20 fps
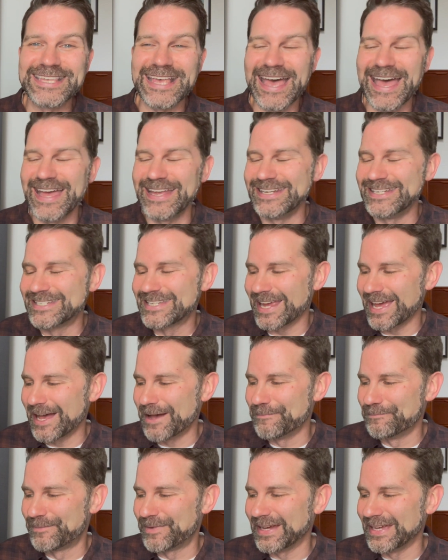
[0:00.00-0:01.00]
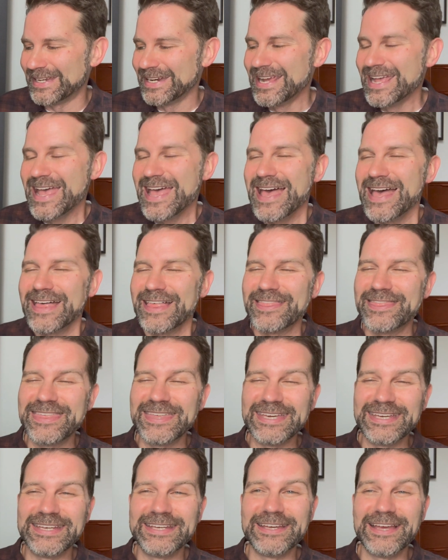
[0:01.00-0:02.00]
And uh, but
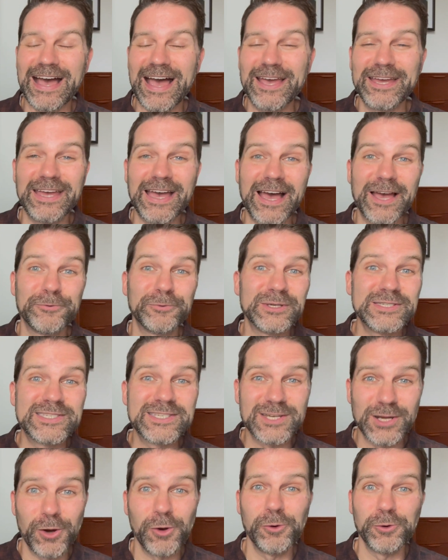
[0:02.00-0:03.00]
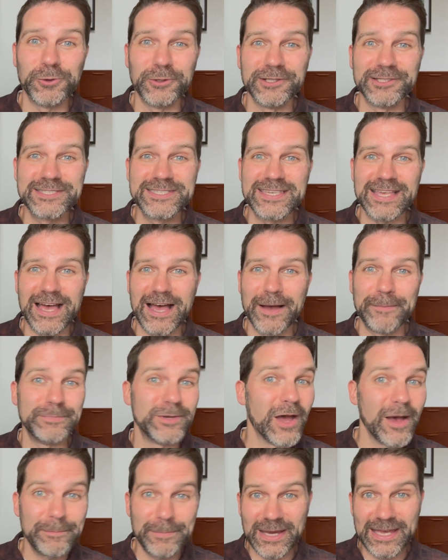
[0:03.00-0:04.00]
the I, I was told um,
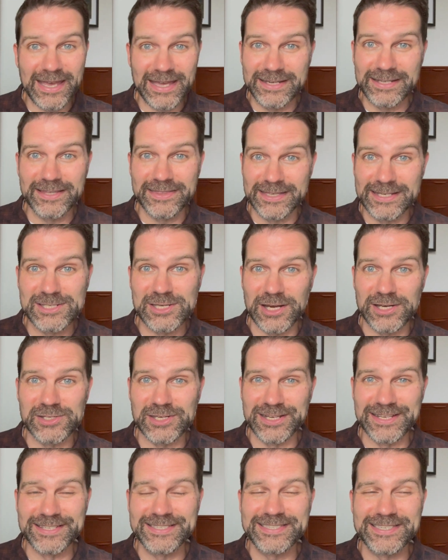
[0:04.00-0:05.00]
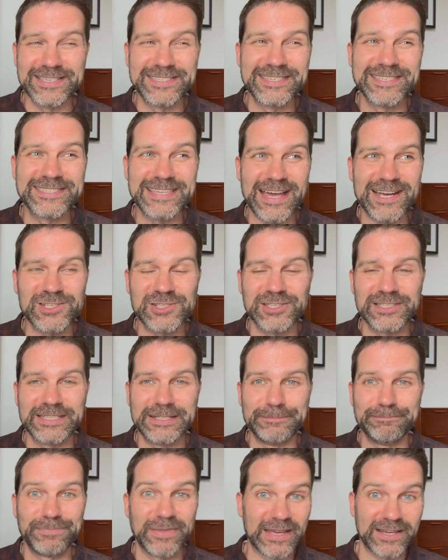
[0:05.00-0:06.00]
not by any of the judges this is
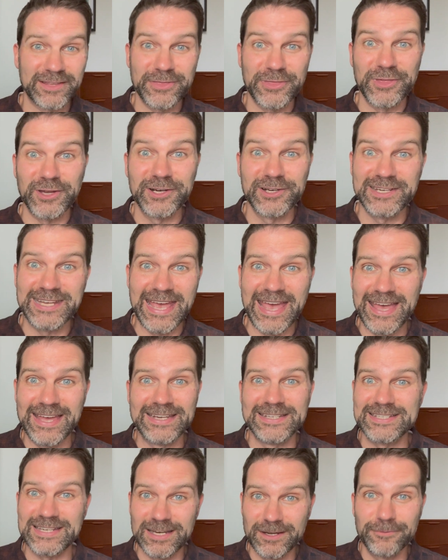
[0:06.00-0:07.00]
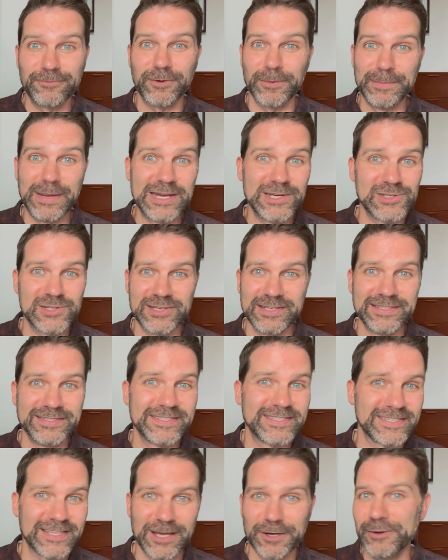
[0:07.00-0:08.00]
actually like third hand information
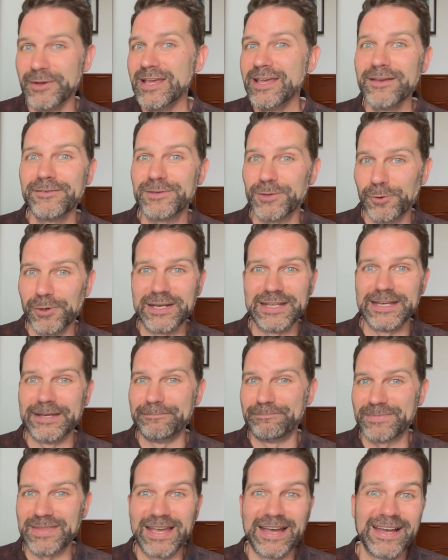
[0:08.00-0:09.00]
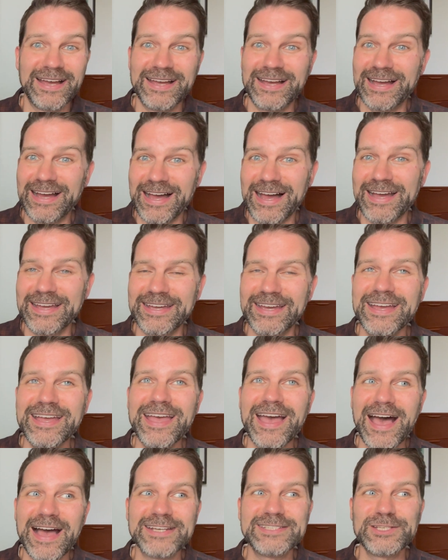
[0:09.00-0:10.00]
so if you want to I
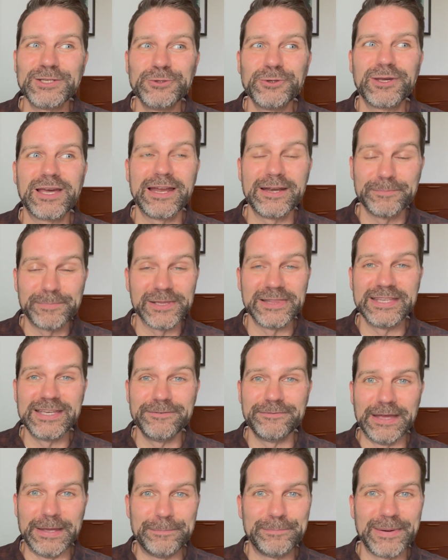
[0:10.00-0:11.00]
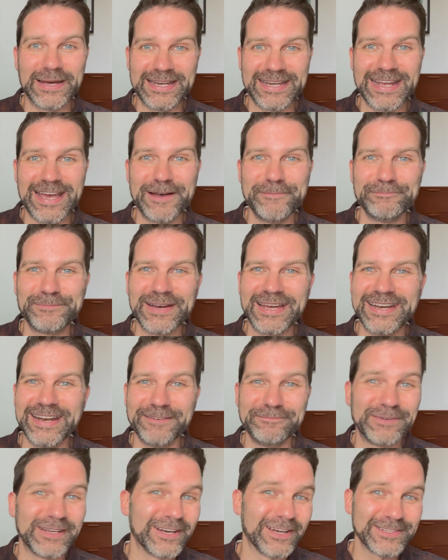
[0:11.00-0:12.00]
I do kind of believe it but um, but uh,
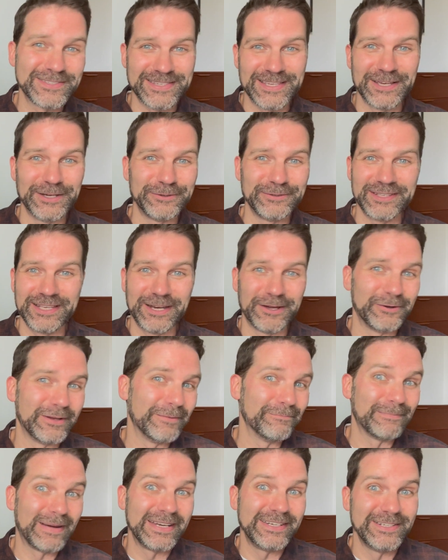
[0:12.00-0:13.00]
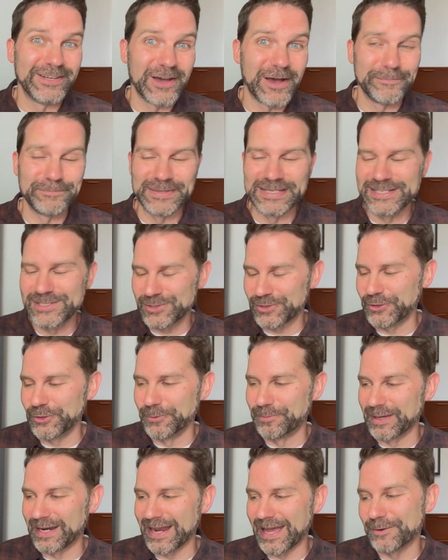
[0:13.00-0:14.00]
but also you know it might not be true
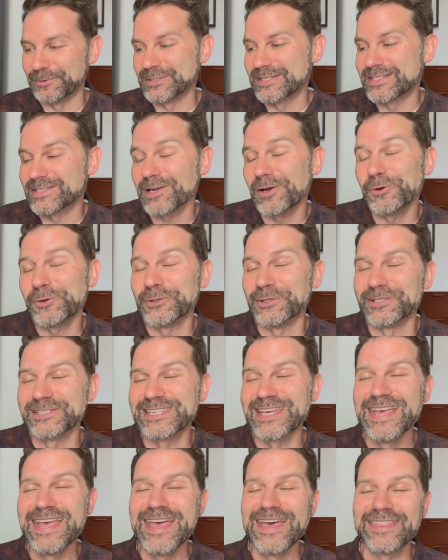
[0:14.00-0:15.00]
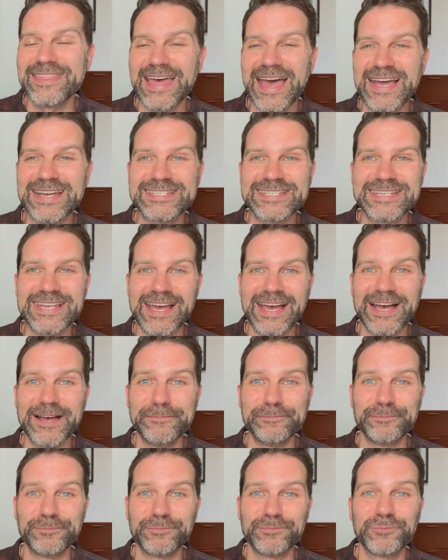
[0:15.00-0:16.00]
but I was told that
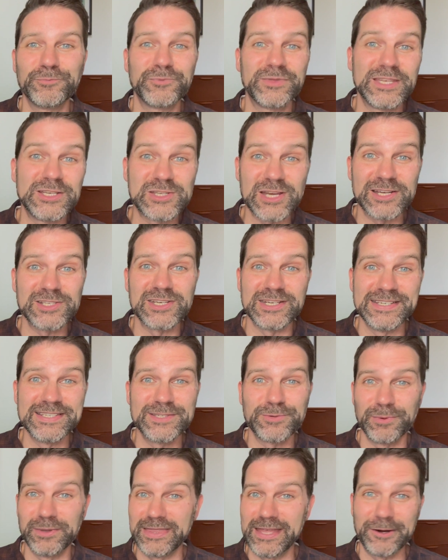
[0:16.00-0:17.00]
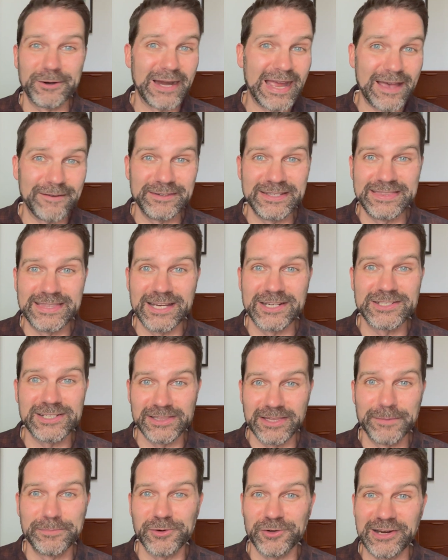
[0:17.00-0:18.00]
um, the judges when they were having their
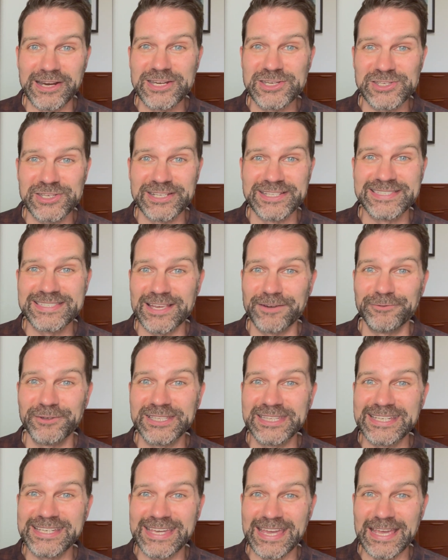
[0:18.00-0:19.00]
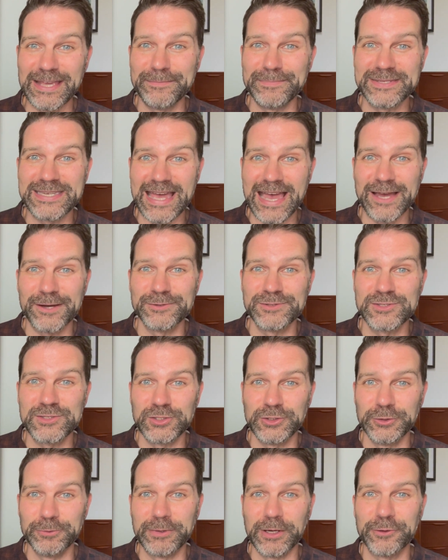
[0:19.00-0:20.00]
deliberations it really came down
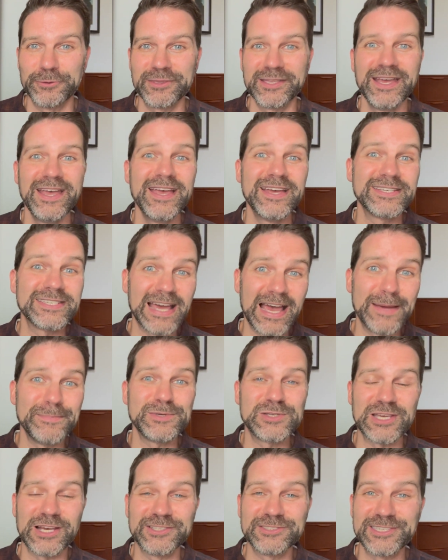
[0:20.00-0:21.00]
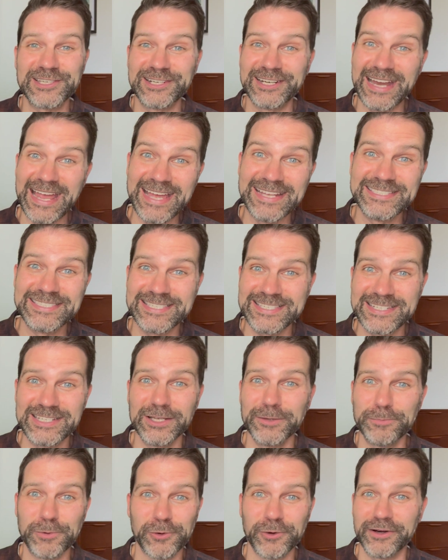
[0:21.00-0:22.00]
to both time shelter and
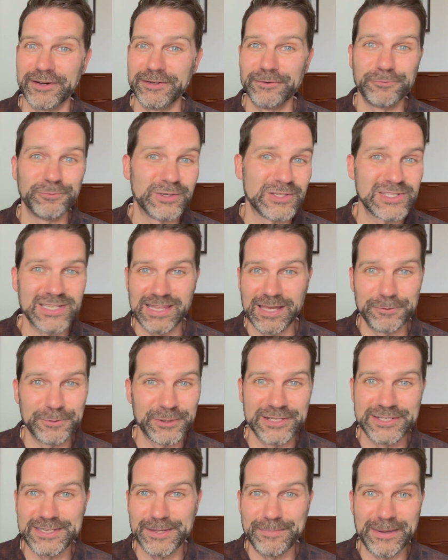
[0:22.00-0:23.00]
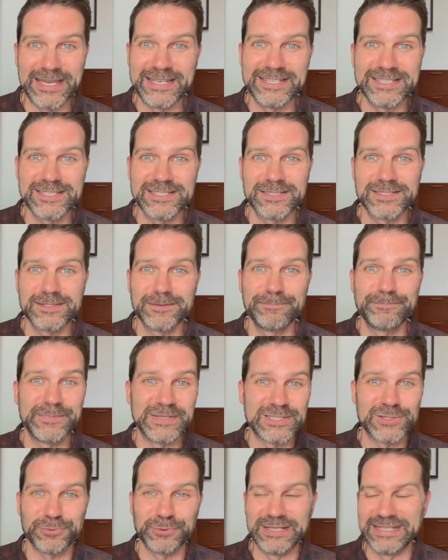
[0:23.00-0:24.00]
stillborn which they were debating
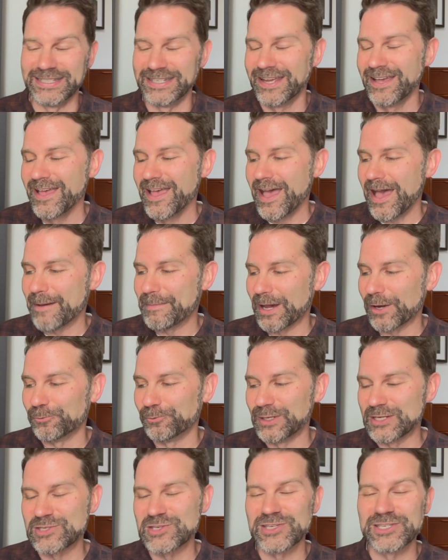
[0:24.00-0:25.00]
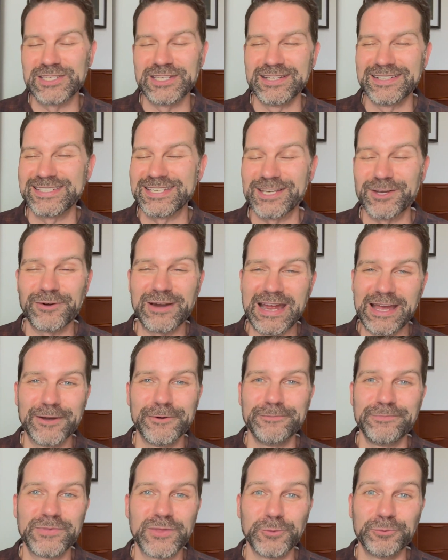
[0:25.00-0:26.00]
between about which to, to
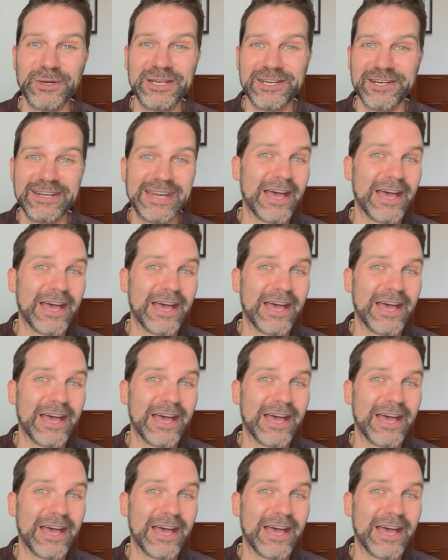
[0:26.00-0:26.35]
crown the winner.